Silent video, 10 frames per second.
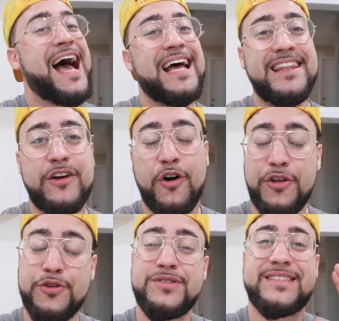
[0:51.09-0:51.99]
and they go
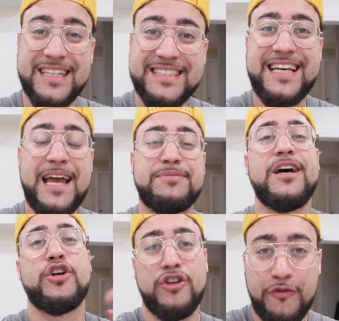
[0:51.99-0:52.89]
through 6 games.
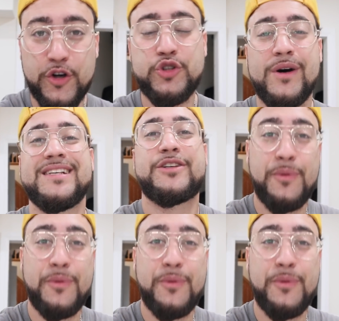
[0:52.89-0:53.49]
The first one is